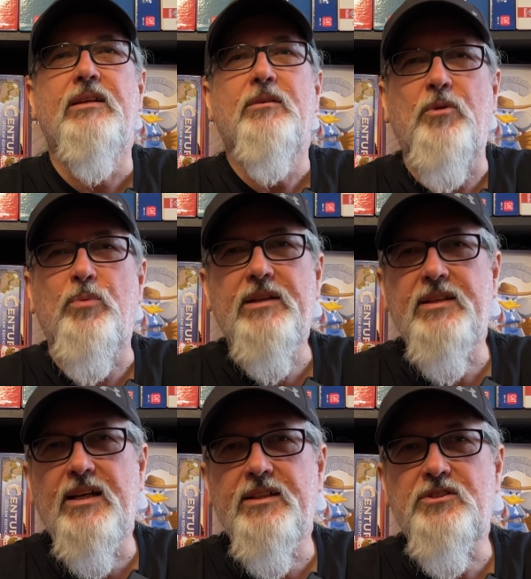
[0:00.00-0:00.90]
But when
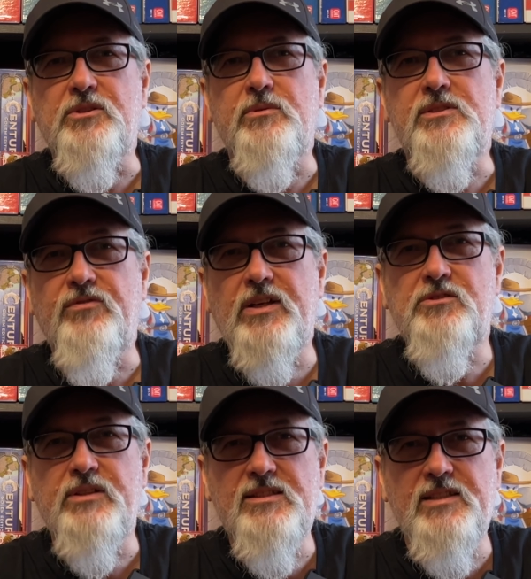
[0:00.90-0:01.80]
that issue is
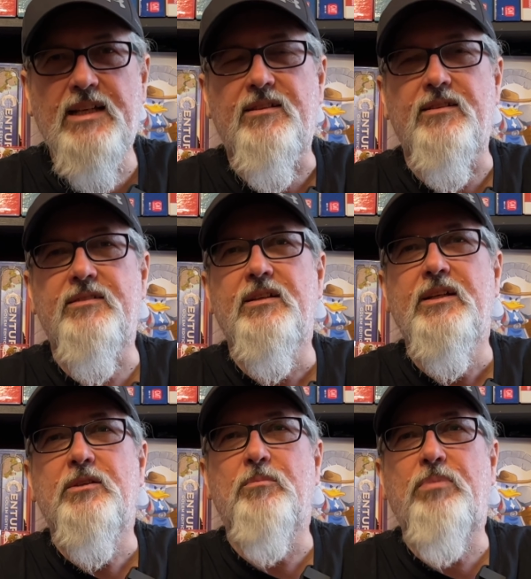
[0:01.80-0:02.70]
eventually settled,
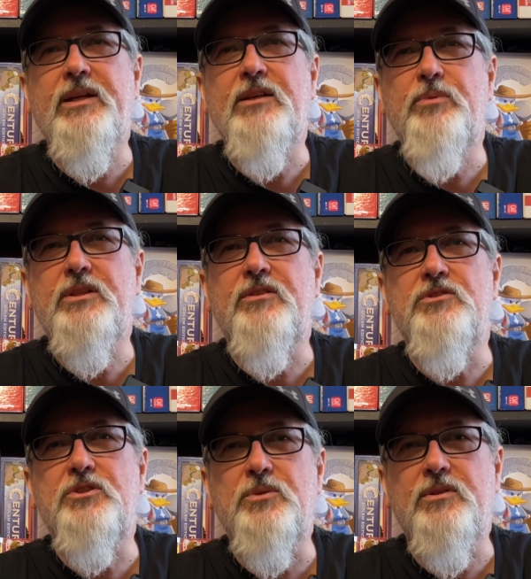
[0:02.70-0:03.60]
the player with
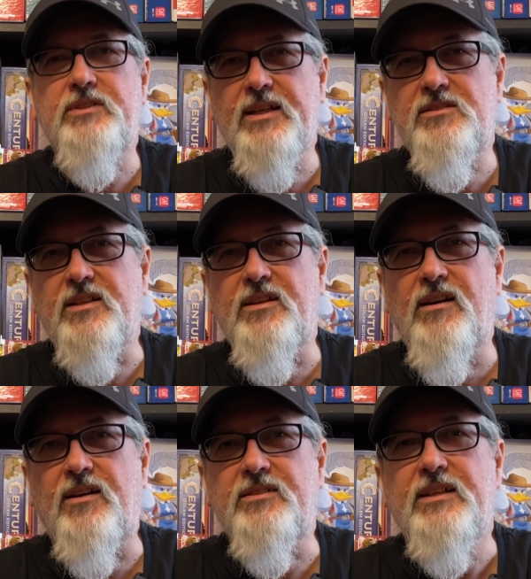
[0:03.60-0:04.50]
control takes the
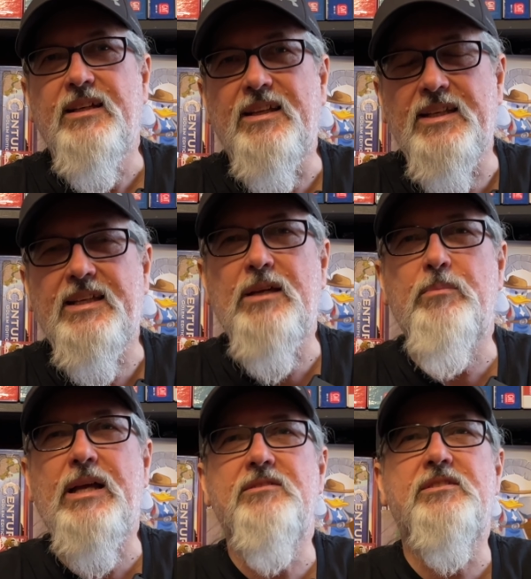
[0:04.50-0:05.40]
card and the game
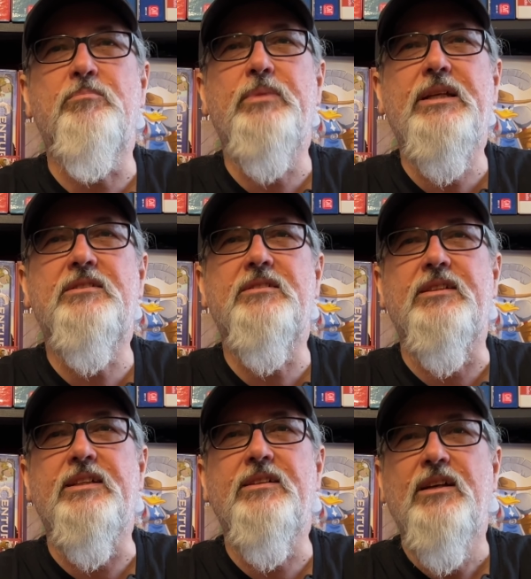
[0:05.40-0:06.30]
ends
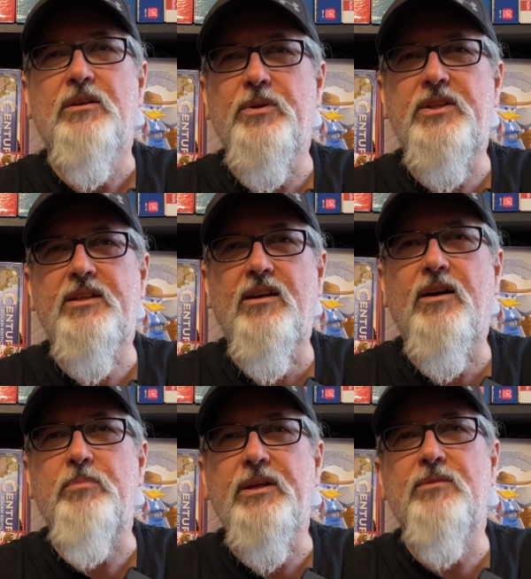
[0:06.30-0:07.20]
immediately with the
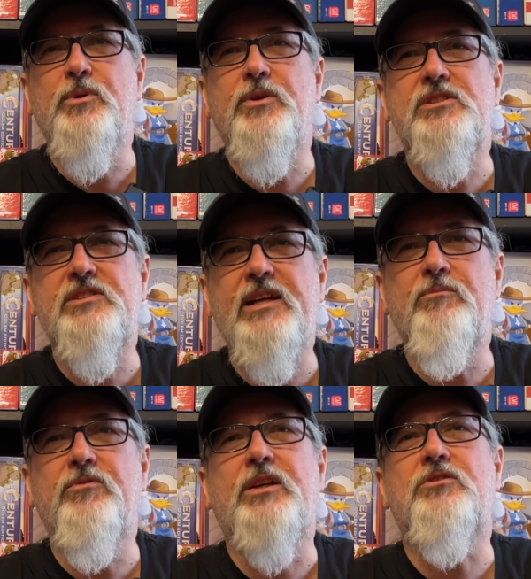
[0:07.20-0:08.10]
card being worth 7
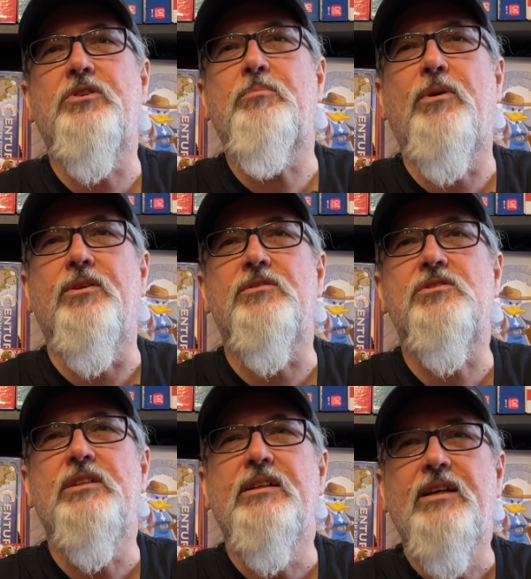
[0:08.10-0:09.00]
victory
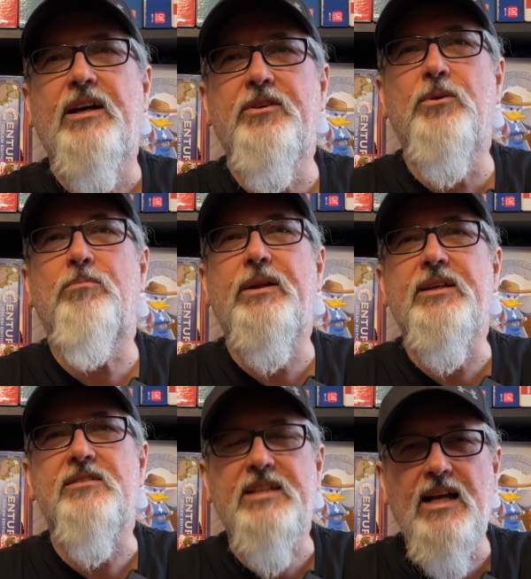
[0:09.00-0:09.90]
points, and all
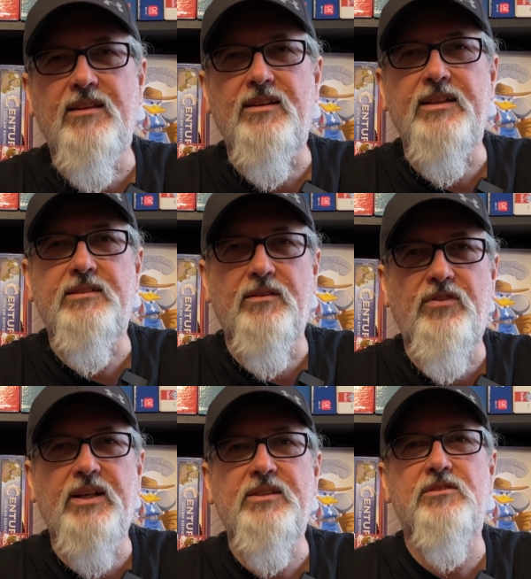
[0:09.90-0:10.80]
players calculate their
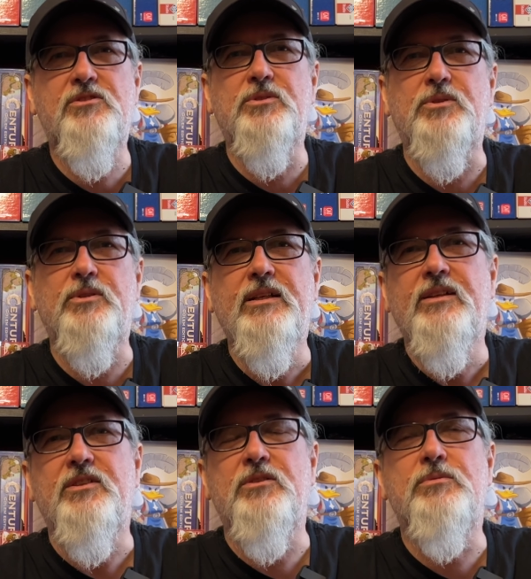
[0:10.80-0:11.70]
final score
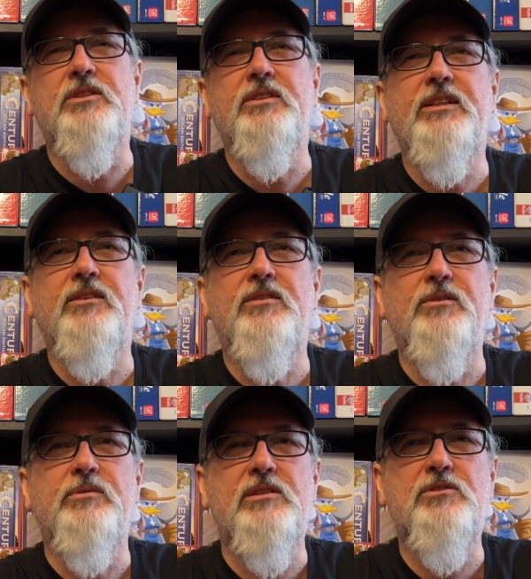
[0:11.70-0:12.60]
using the
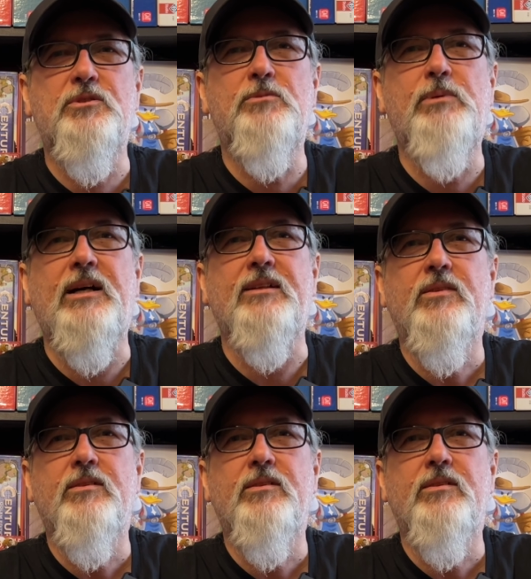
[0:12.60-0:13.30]
included scorepad.